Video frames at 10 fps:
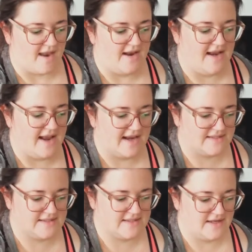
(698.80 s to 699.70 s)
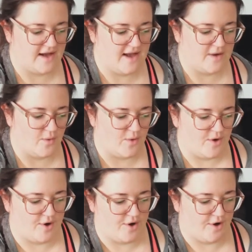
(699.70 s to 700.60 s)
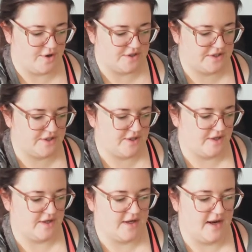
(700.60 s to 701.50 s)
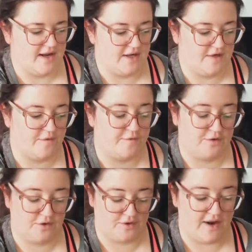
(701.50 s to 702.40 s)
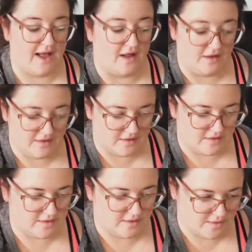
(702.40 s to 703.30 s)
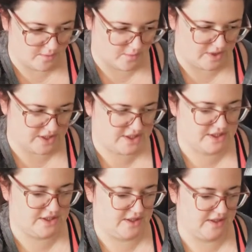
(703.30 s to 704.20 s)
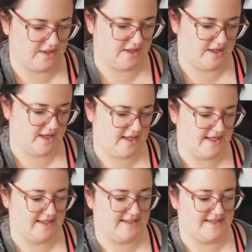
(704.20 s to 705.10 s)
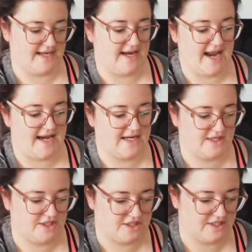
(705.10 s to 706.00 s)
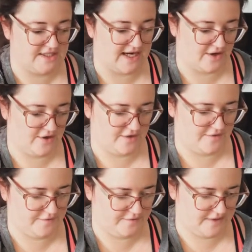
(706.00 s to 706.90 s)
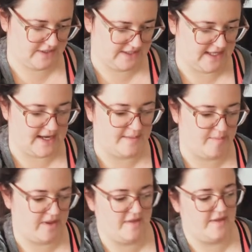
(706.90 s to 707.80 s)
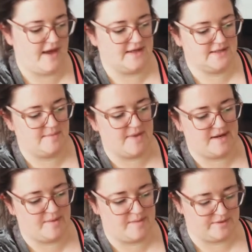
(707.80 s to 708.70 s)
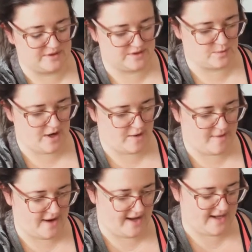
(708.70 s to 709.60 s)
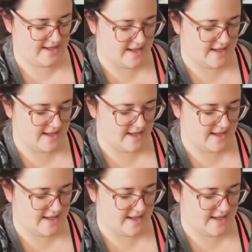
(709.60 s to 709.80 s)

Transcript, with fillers: next, I ordered Fleurel, which is an eight inch decorative type that many people swear by.